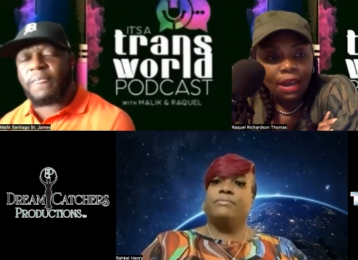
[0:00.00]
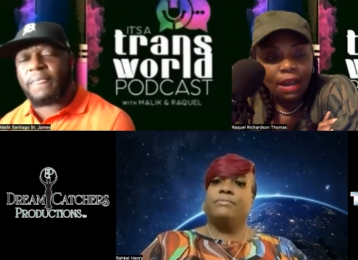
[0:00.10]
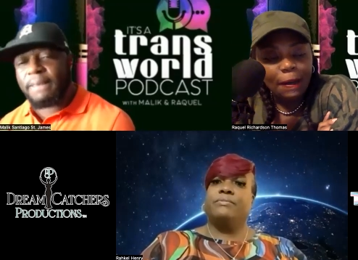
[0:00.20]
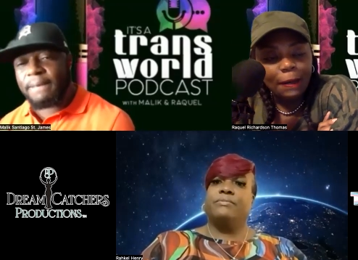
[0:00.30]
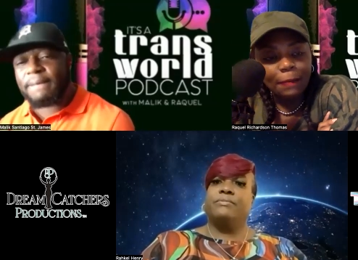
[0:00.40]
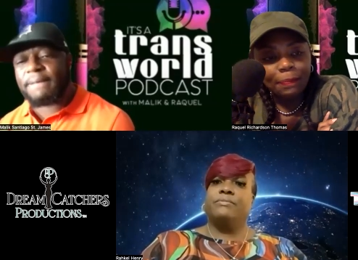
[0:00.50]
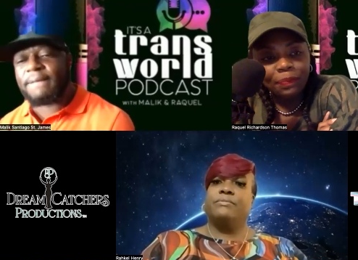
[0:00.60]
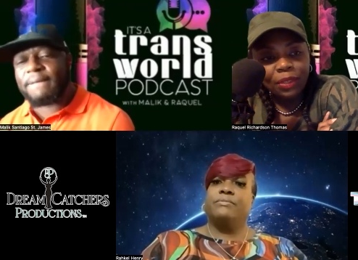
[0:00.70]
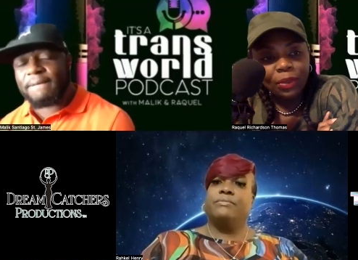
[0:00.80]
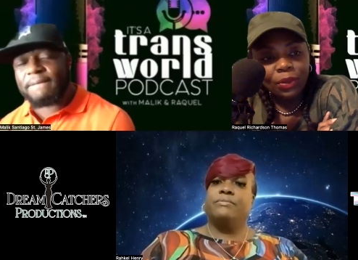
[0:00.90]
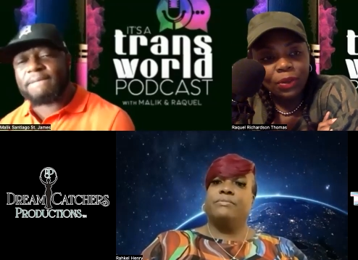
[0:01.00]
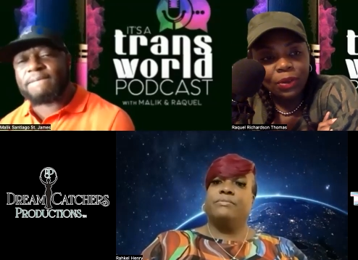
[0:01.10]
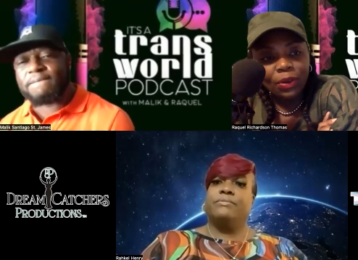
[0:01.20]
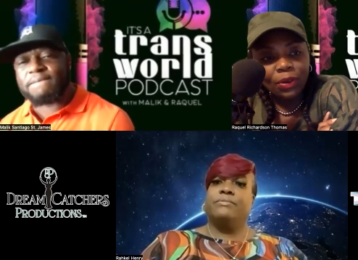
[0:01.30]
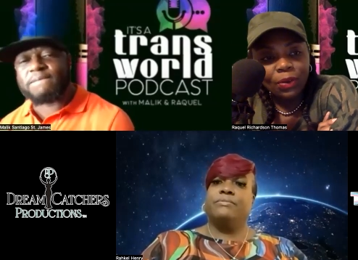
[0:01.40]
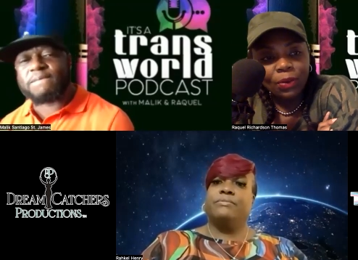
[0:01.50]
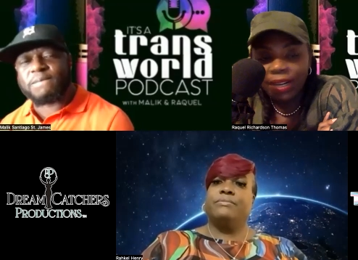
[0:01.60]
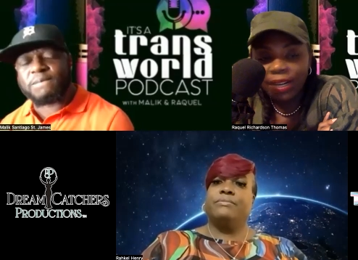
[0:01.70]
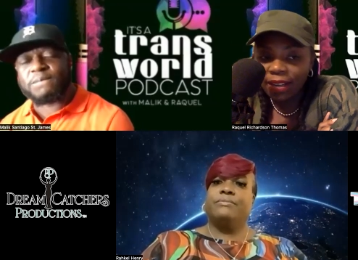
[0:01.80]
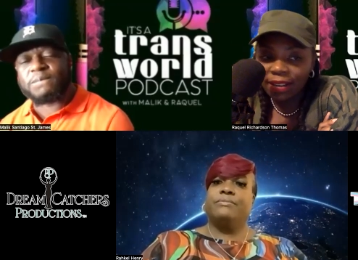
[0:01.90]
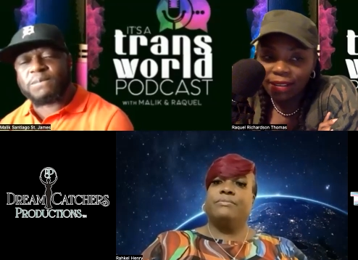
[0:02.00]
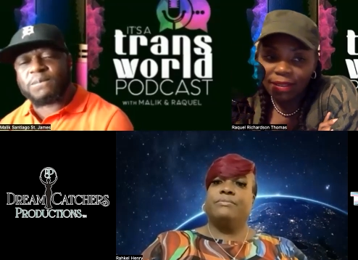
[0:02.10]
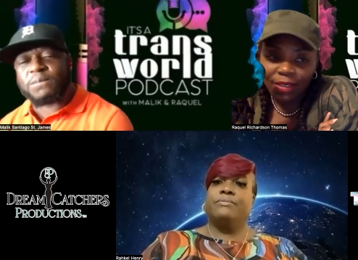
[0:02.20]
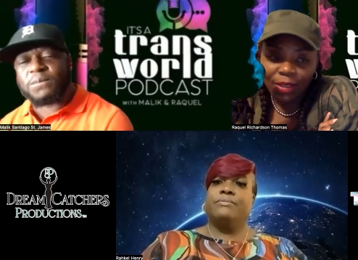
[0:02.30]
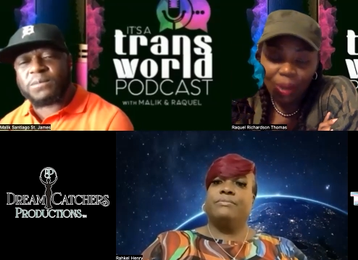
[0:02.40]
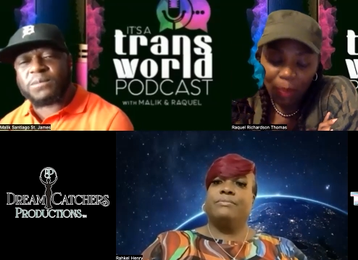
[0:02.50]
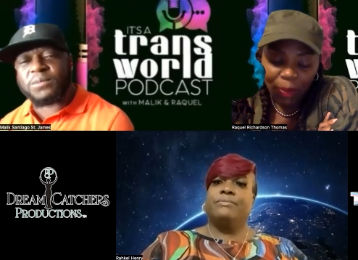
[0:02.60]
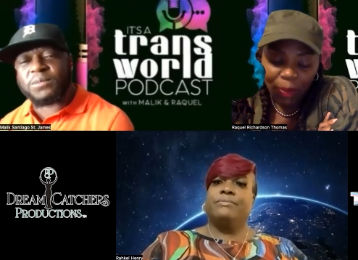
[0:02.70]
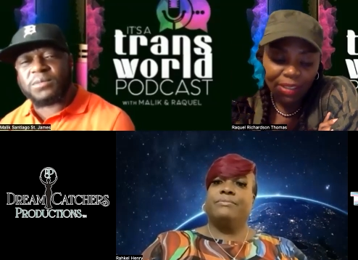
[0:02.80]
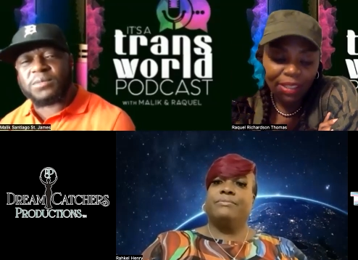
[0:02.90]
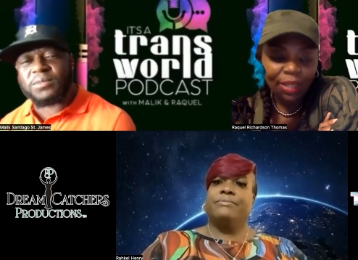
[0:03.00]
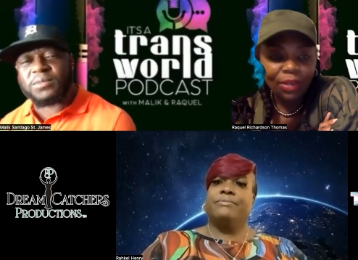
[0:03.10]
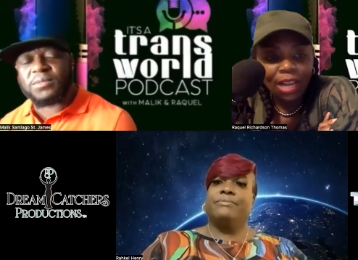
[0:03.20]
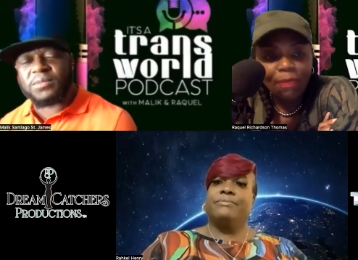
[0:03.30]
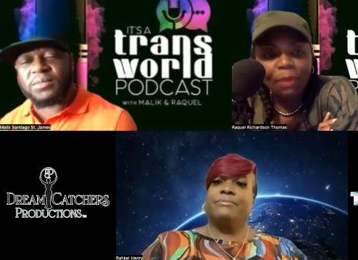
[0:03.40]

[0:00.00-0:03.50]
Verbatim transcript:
Speaker 1: Um, we're going to start preparing to close out.